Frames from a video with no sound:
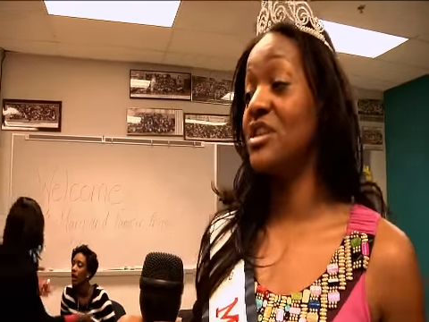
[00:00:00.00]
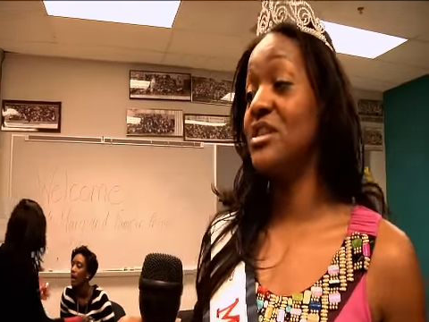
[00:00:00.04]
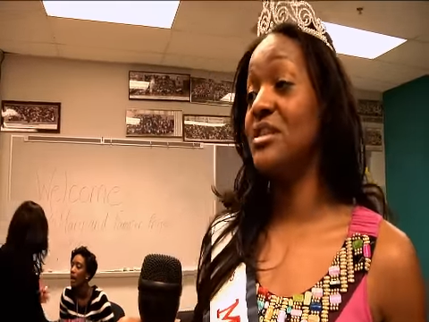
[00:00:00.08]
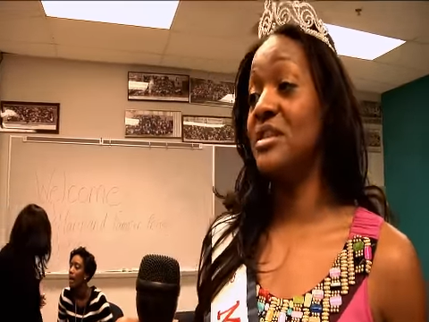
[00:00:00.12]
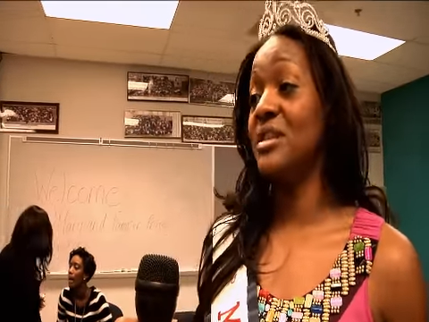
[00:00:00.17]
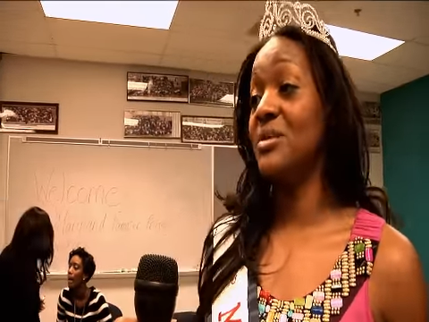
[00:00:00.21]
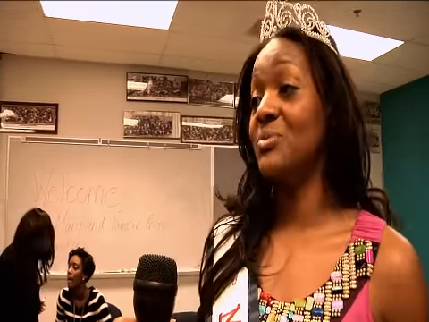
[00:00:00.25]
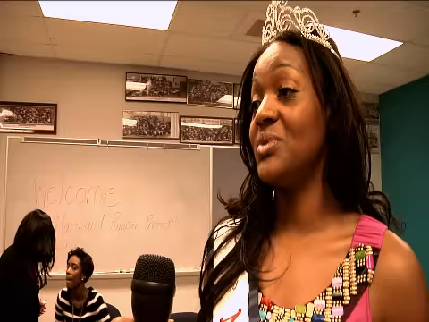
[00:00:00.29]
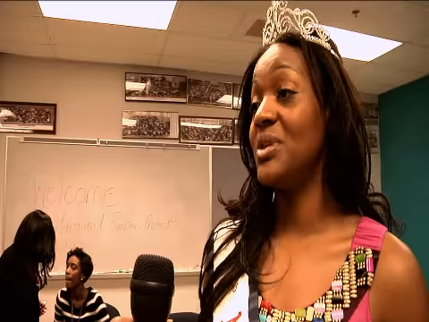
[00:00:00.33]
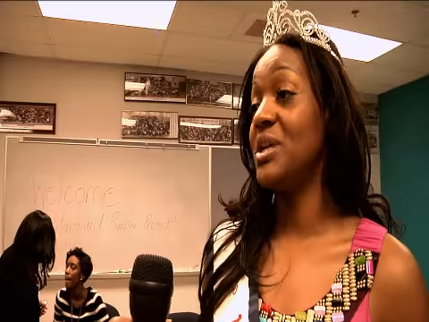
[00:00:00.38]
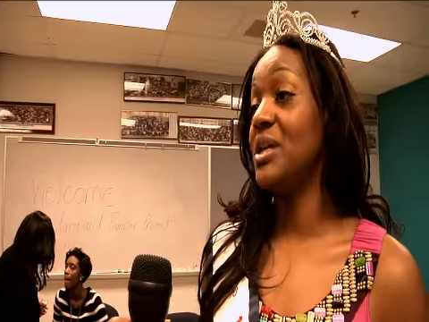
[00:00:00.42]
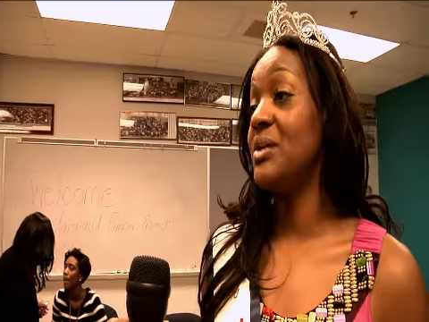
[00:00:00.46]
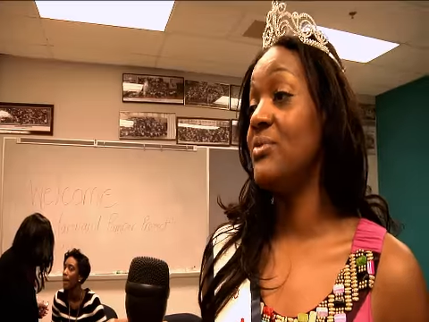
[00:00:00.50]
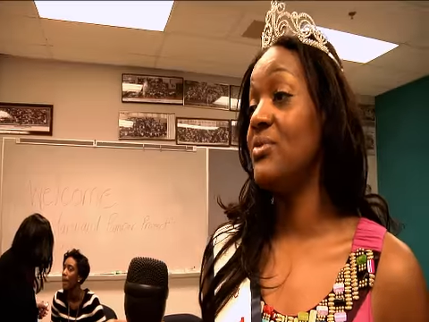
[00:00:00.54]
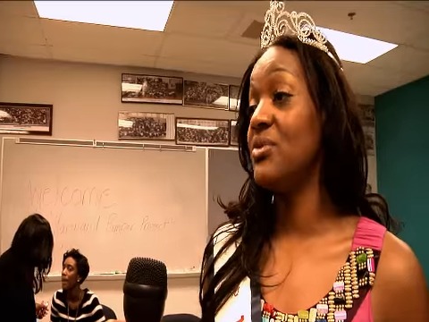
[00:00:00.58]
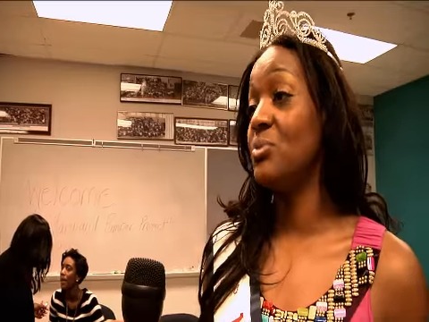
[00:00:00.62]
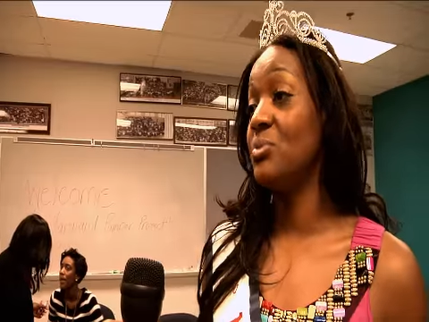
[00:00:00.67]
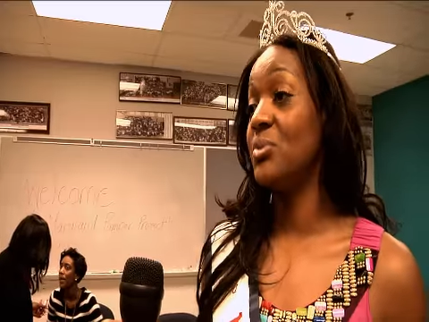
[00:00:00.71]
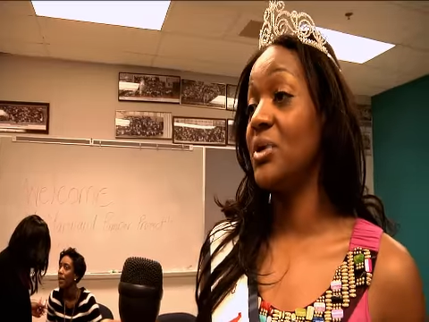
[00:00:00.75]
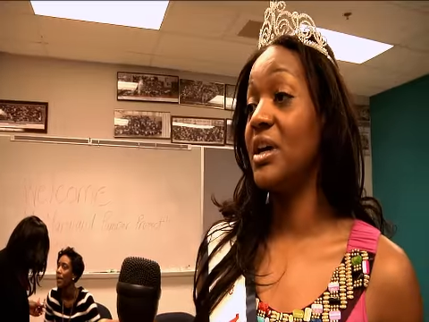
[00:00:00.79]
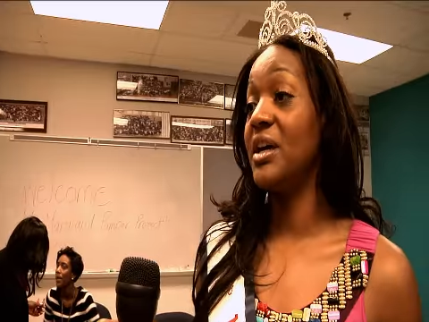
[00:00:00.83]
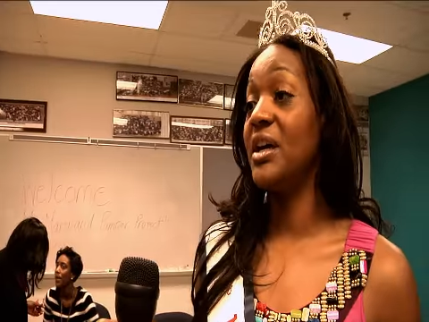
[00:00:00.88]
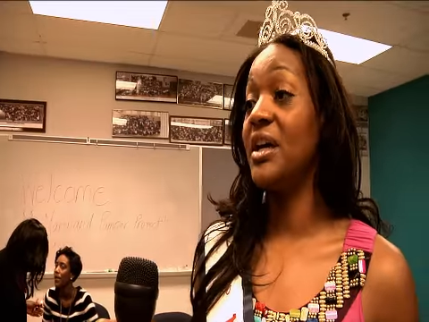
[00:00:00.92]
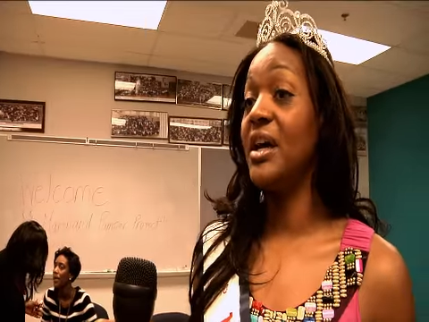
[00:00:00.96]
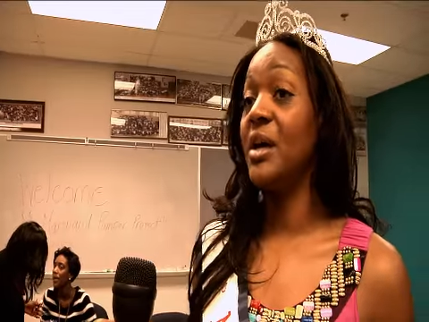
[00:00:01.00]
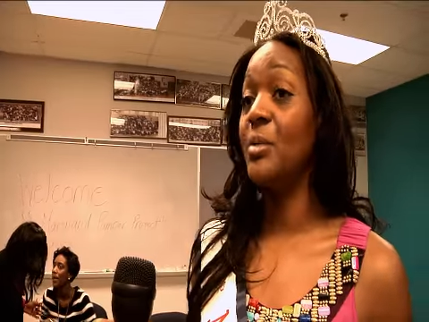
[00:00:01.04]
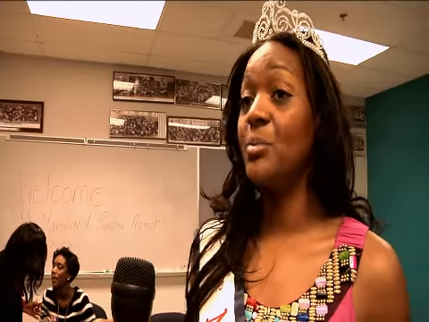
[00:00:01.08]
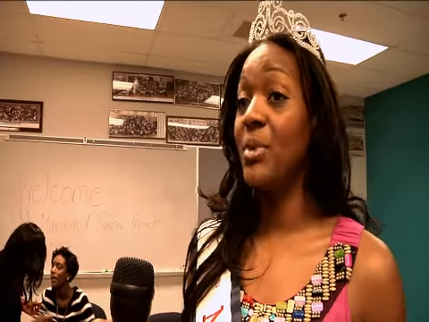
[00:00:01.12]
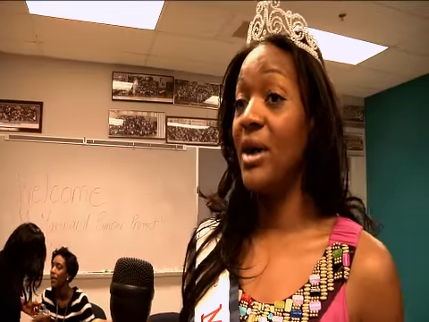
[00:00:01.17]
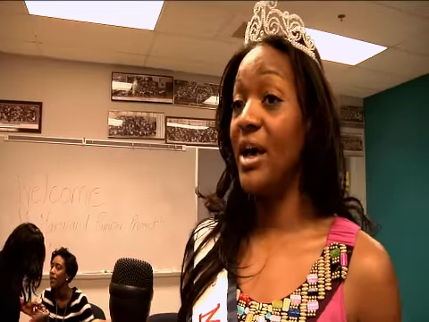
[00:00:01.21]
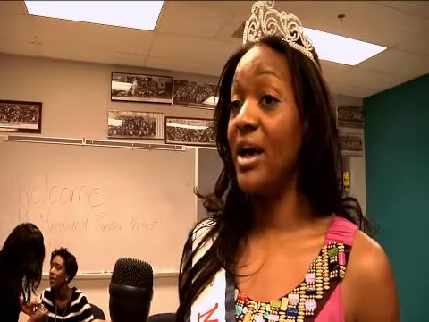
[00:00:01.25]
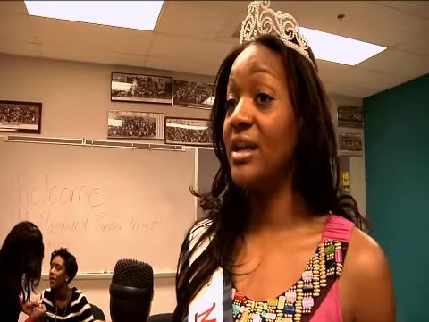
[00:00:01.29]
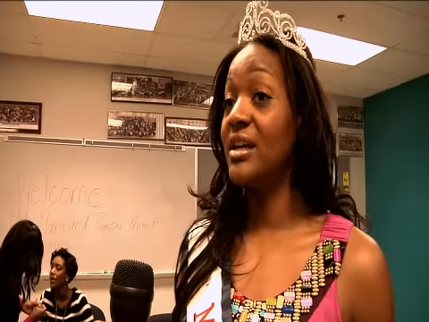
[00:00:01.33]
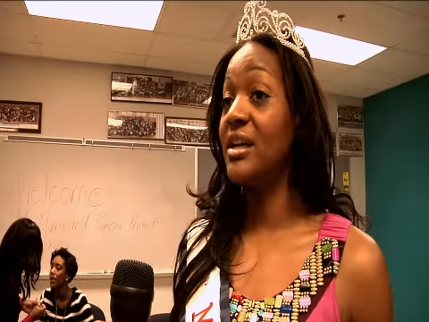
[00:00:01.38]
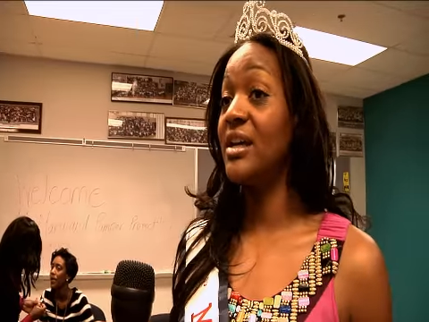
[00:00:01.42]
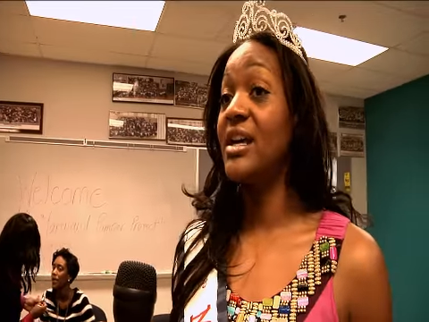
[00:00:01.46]
this can be even bigger and
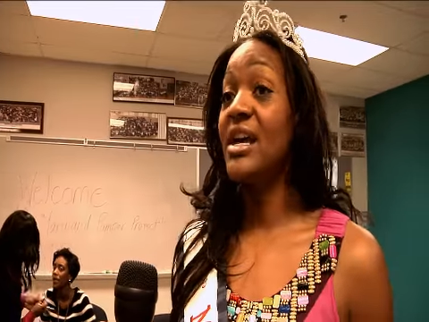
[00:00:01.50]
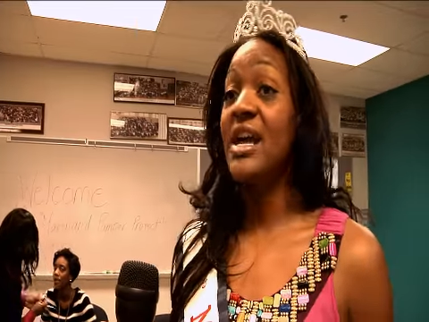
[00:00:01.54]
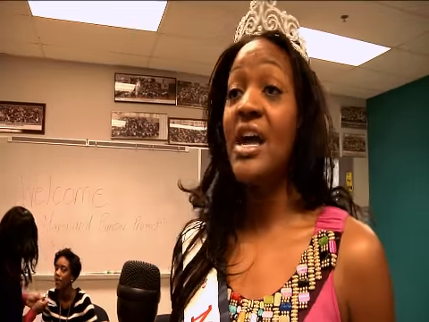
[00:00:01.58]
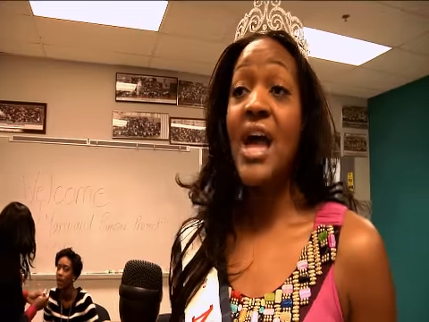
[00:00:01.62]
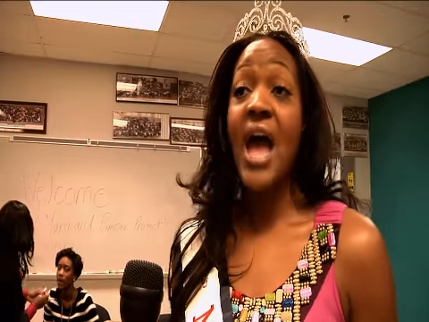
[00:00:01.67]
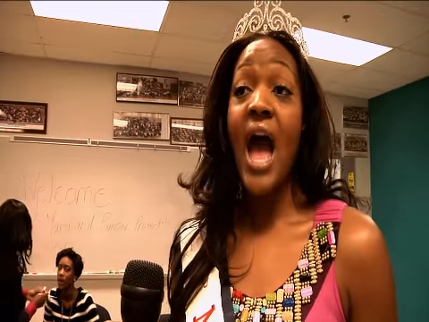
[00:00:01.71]
better.